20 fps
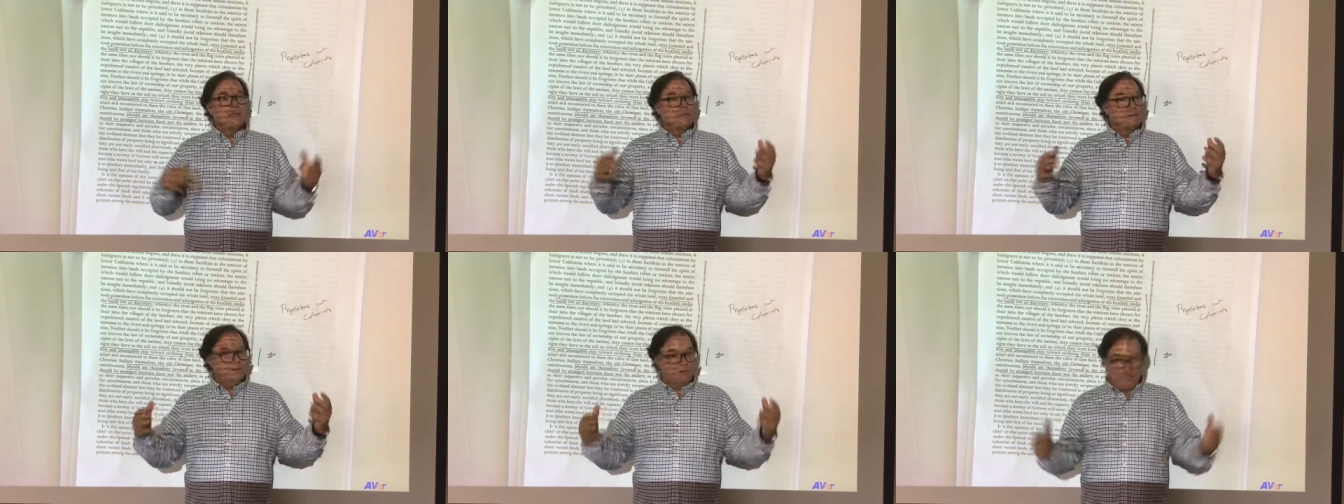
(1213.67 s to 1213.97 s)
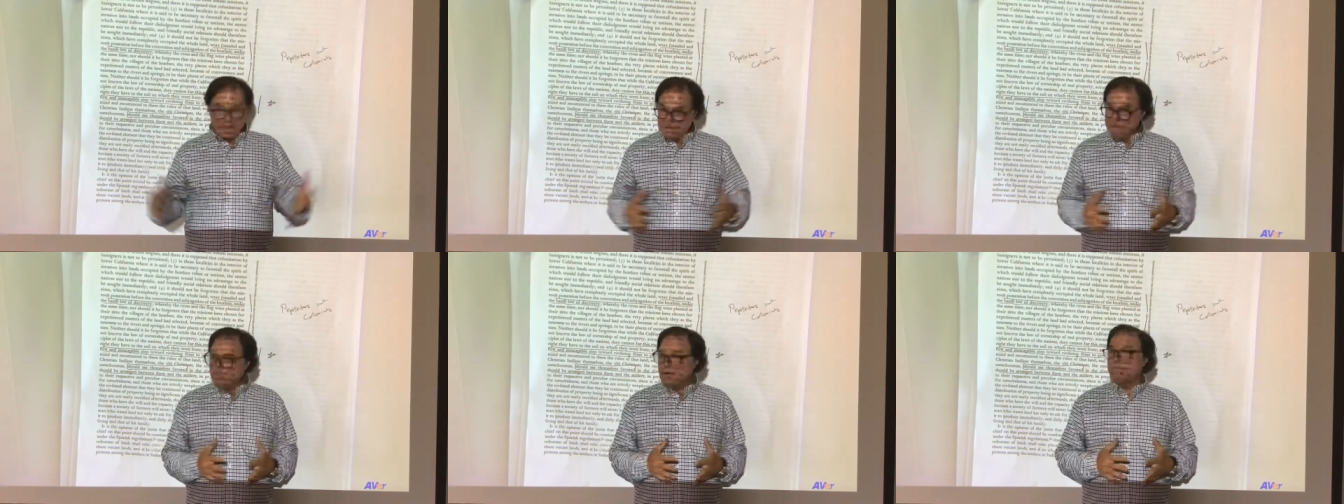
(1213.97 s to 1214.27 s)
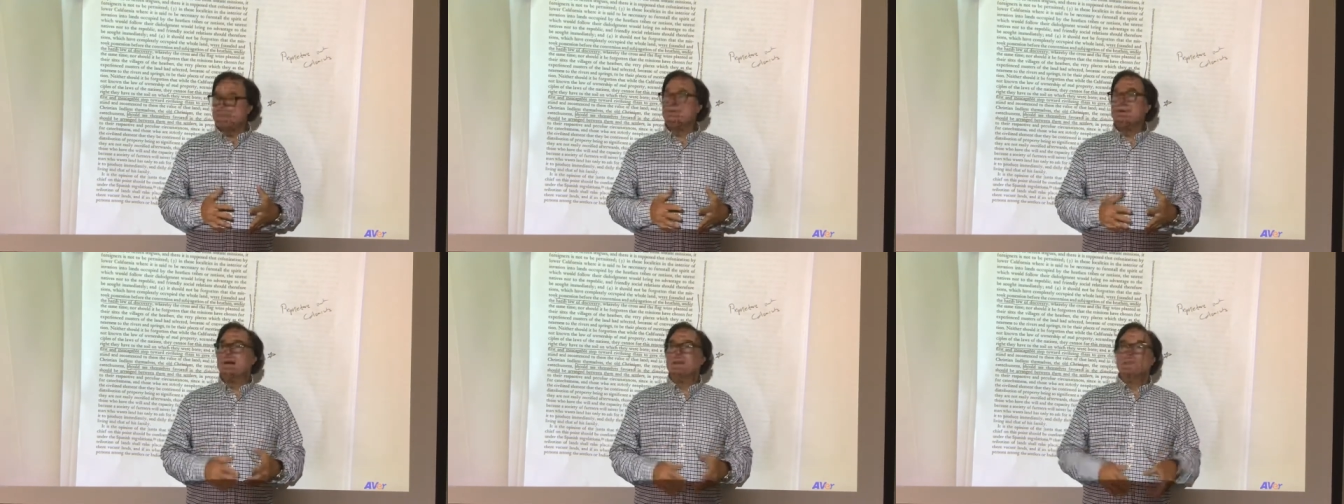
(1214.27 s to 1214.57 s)
creating more
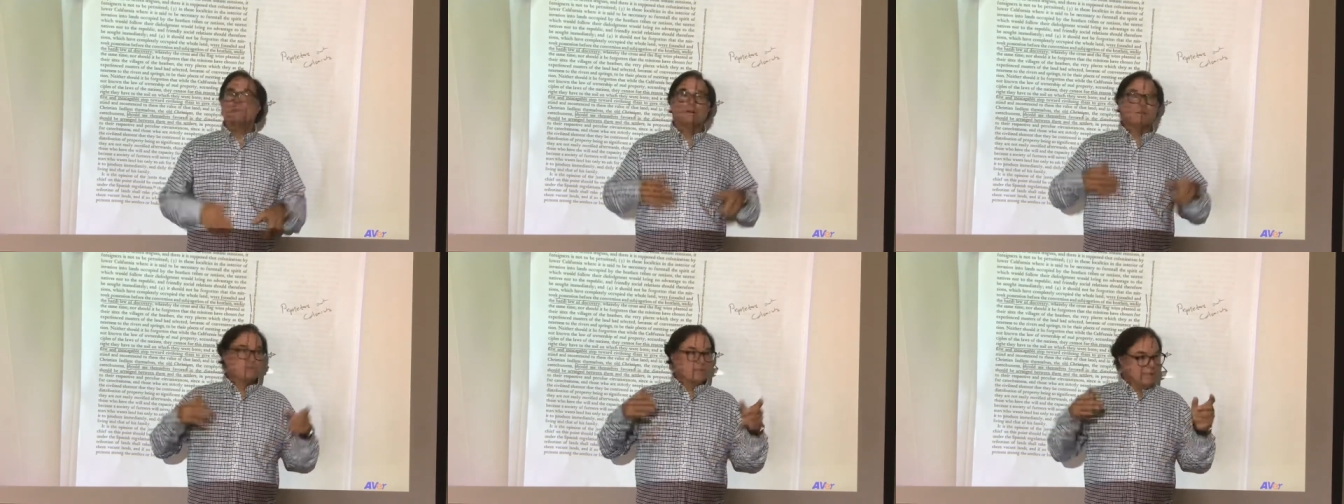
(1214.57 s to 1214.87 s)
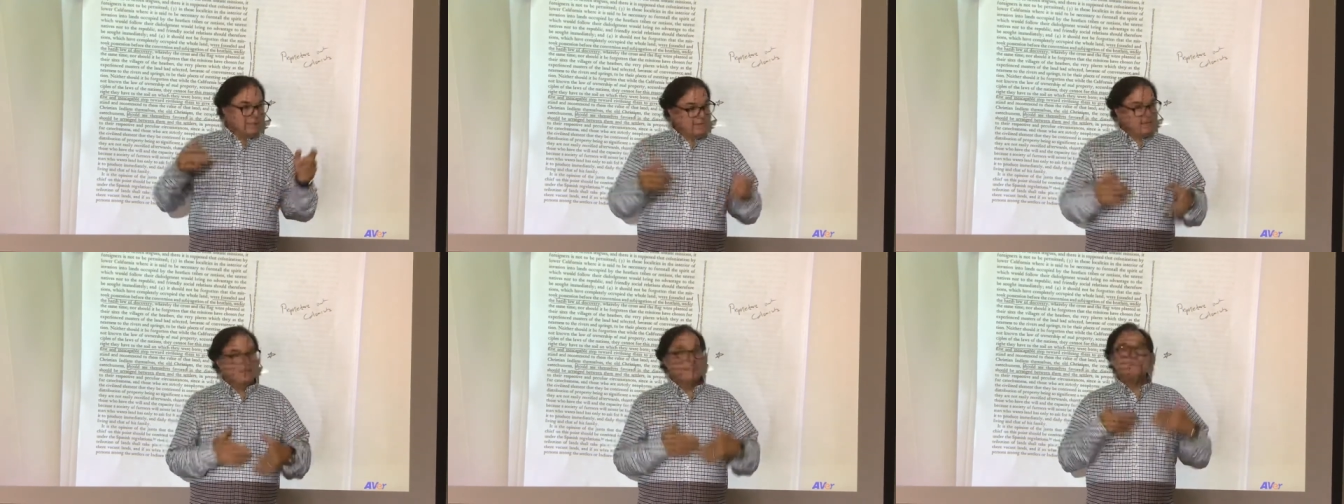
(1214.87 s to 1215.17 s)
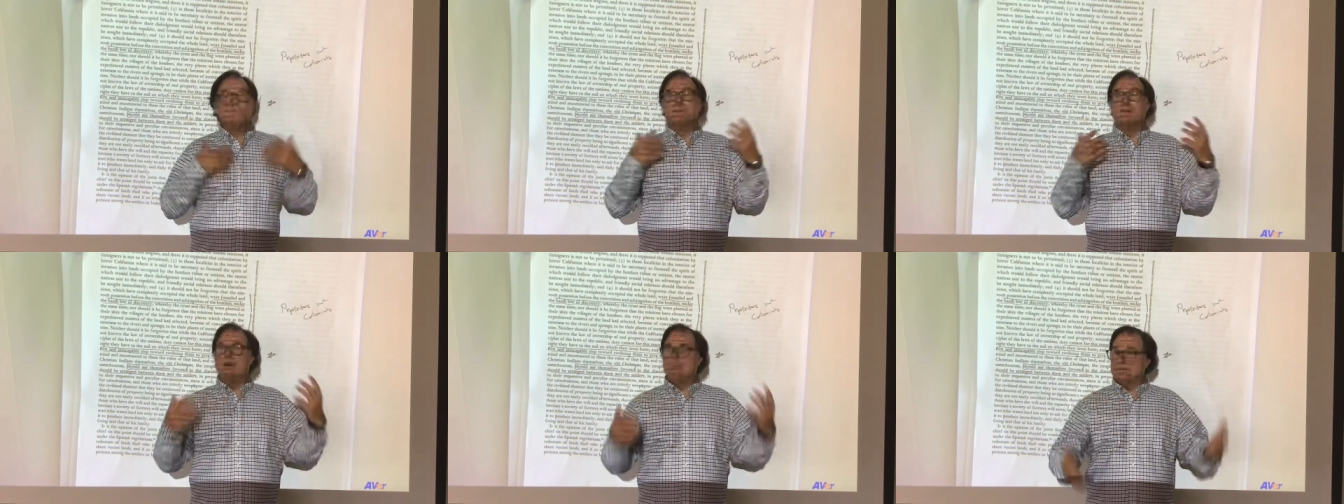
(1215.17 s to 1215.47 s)
pueblos, and then these
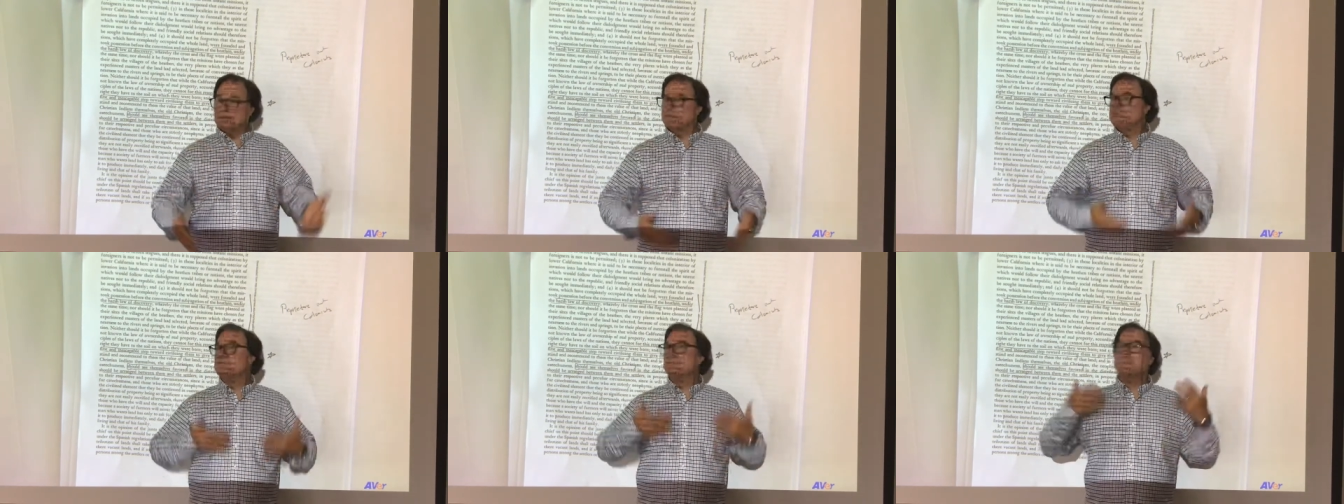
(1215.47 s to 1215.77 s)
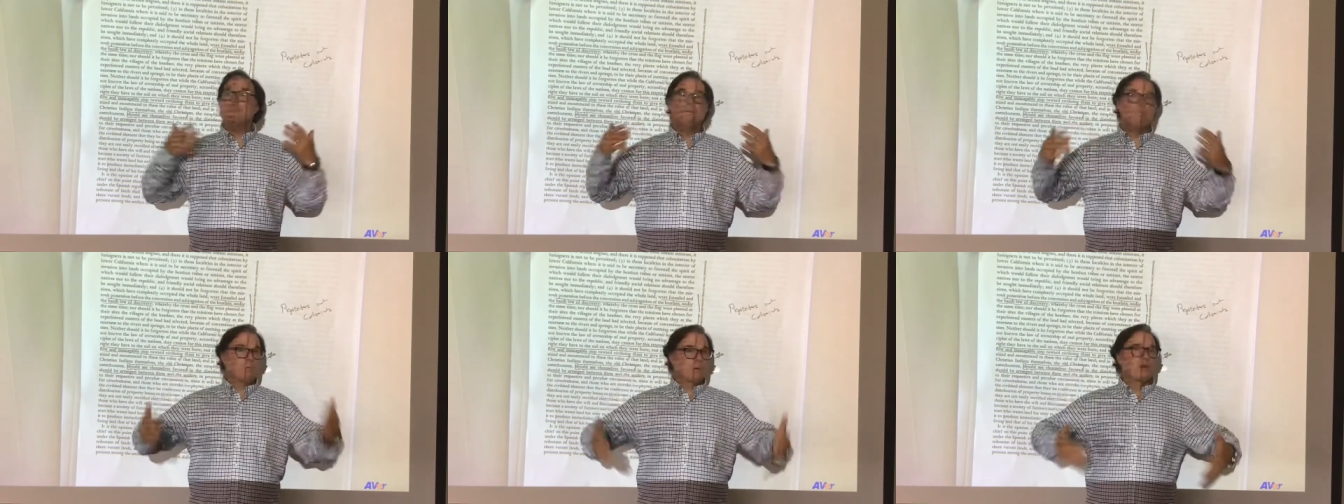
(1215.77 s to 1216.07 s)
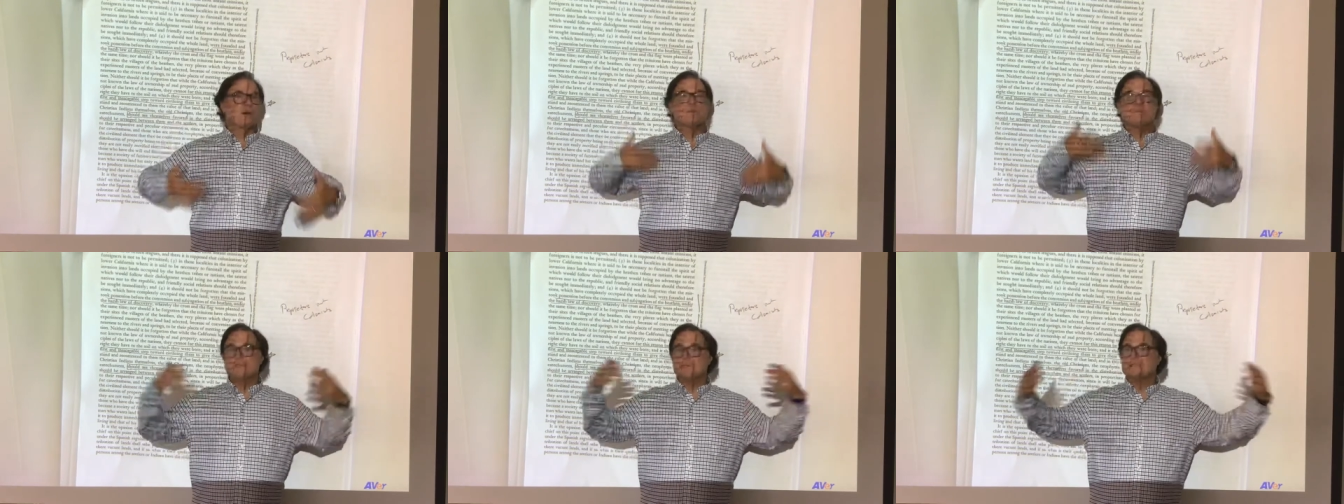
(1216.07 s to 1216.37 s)
pueblos would be
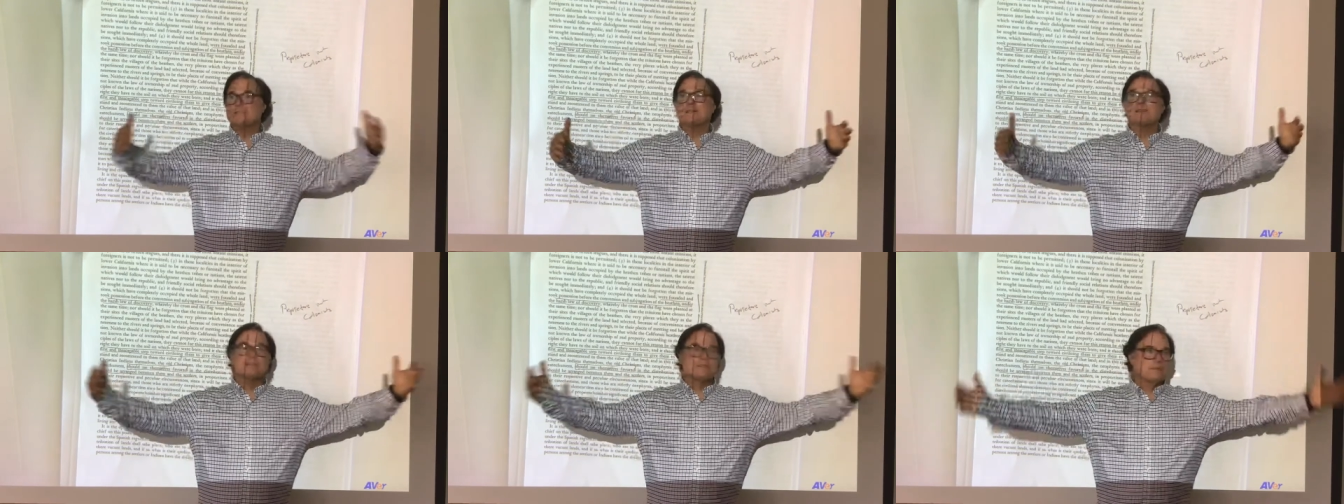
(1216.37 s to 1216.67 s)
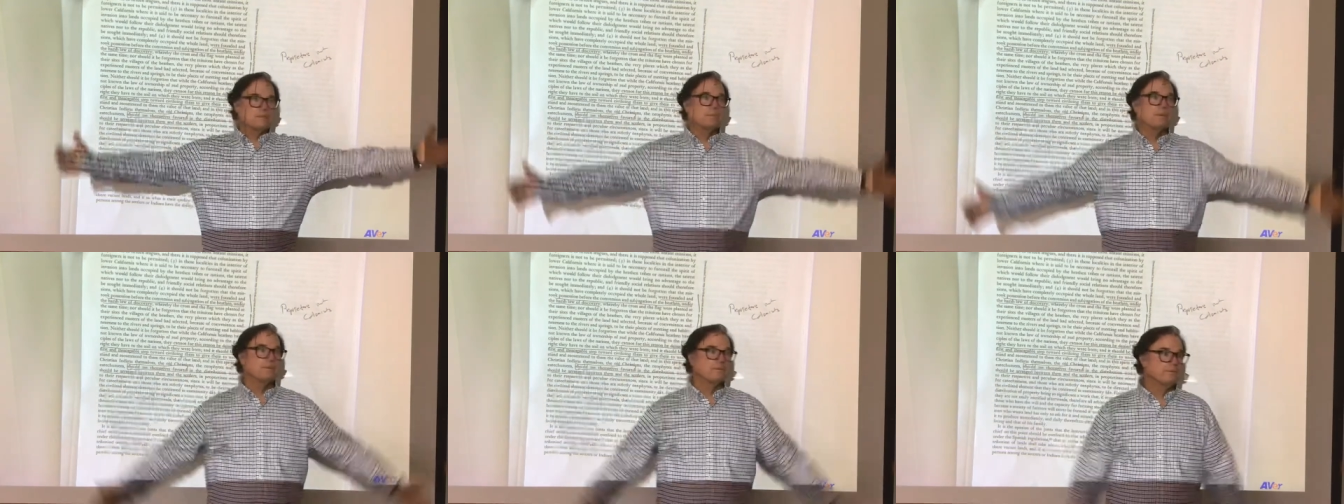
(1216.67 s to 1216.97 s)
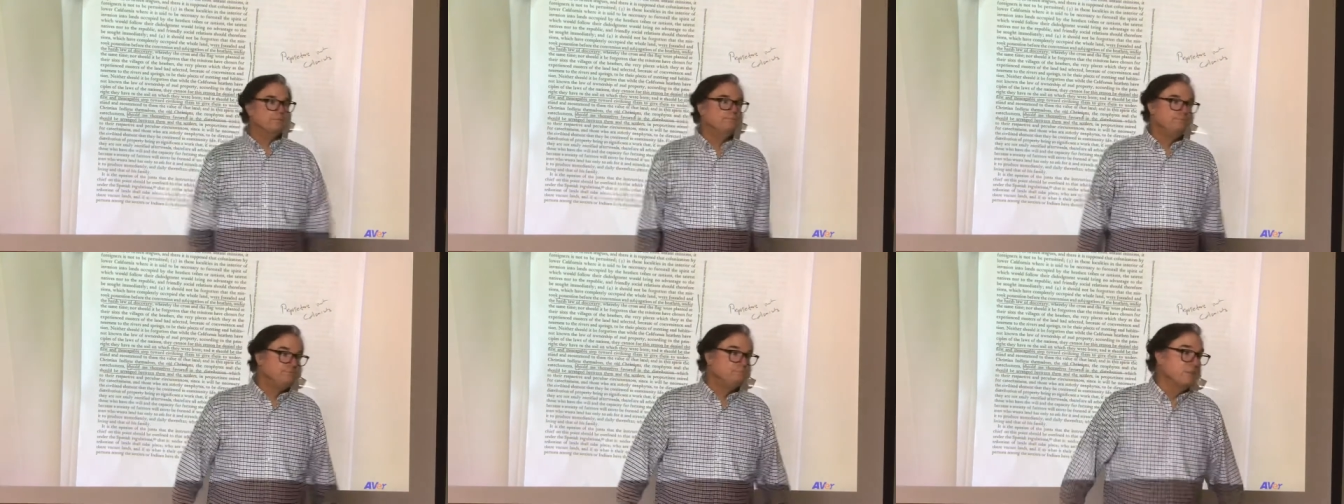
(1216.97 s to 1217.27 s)
part of the system
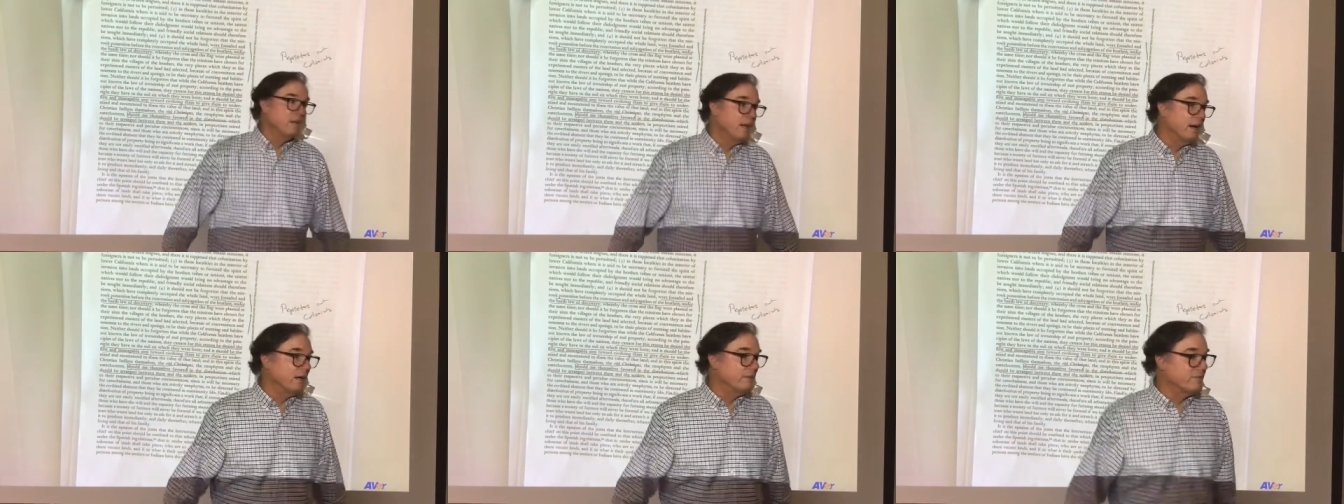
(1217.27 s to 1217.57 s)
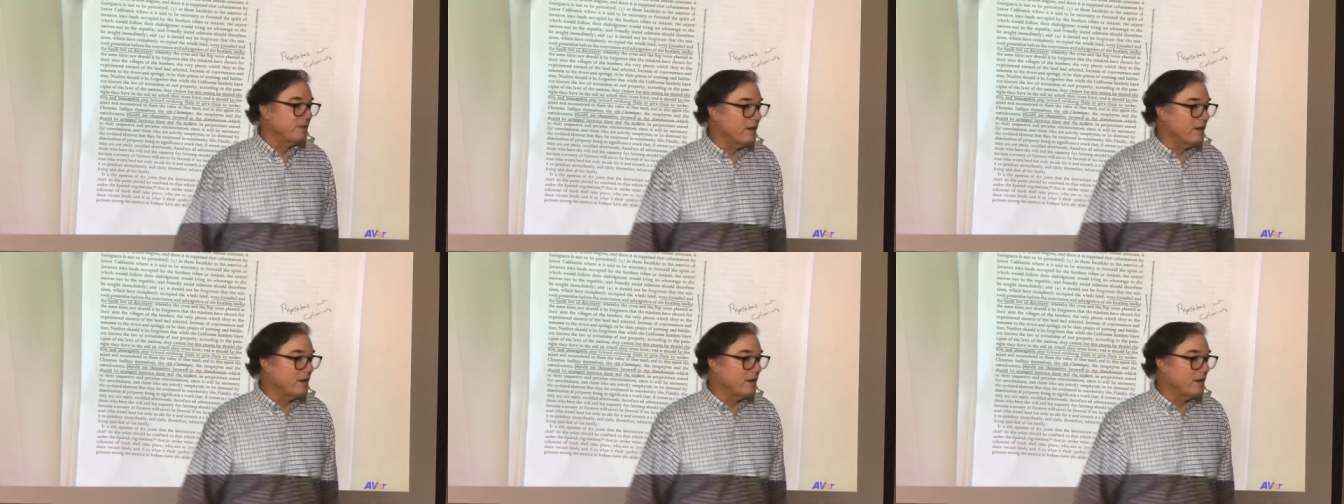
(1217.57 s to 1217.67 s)
of, of